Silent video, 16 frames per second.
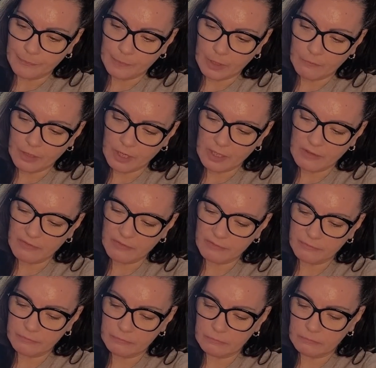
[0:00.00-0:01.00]
I've kind of,
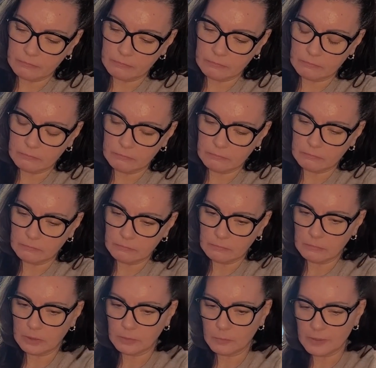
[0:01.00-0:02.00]

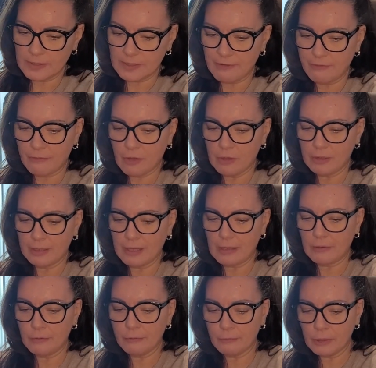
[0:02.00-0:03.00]
I want to say, fallen
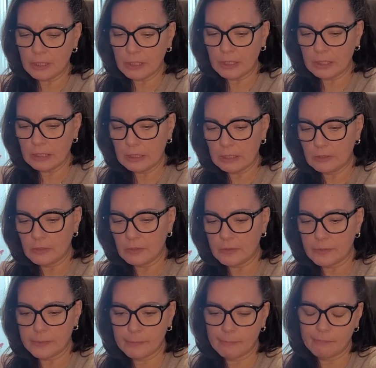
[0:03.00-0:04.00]
out of reading it. I
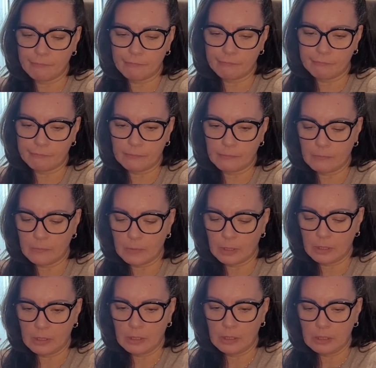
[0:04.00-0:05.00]
just,
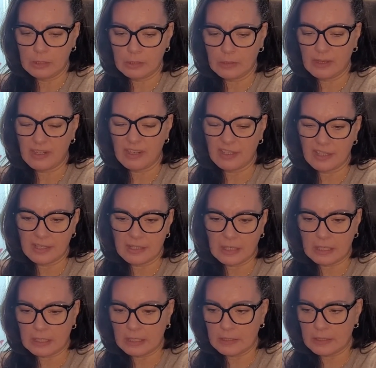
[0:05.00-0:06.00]
not as
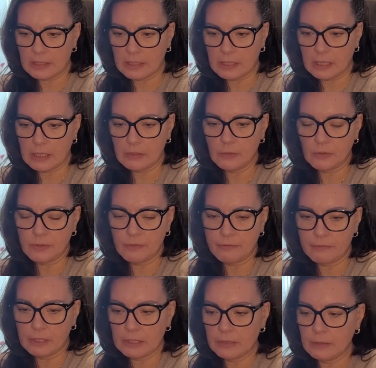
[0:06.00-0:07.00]
exciting as I used to
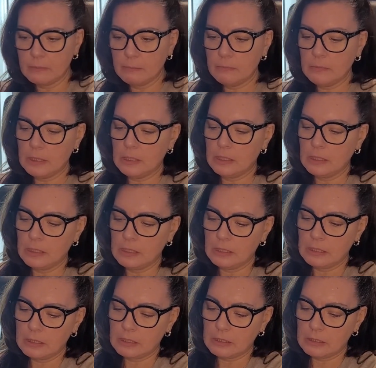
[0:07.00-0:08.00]
find them.
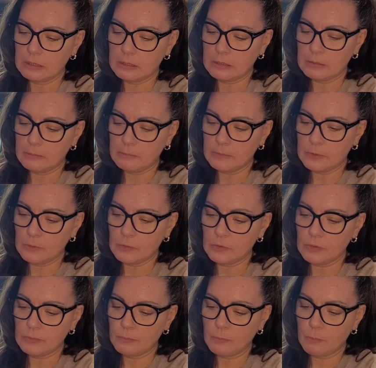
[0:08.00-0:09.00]
So it
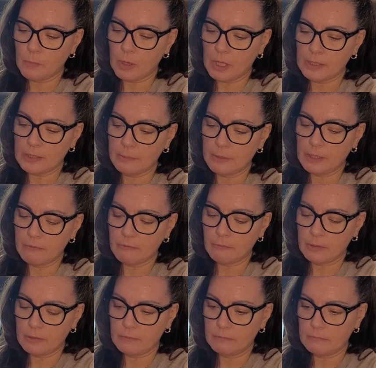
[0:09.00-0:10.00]
just reminds me of
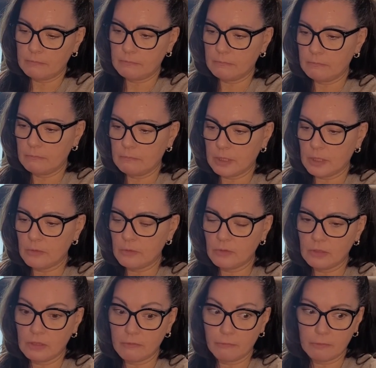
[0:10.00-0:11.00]
what I used
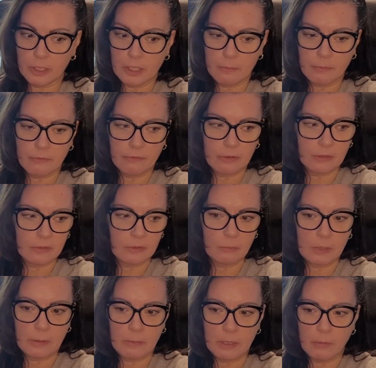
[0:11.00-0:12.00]
to love reading before. So
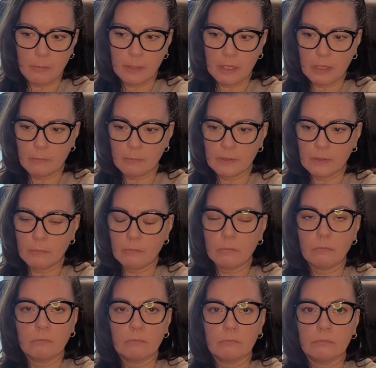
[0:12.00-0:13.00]
maybe I'll pick up
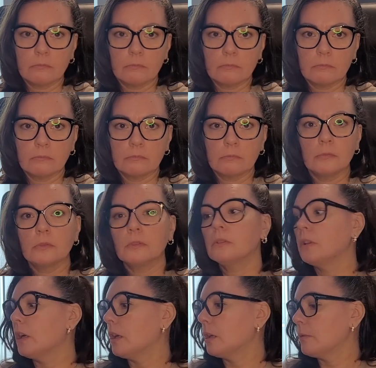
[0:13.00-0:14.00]
some
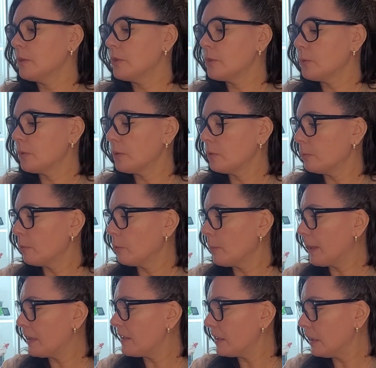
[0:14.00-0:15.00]
historical romance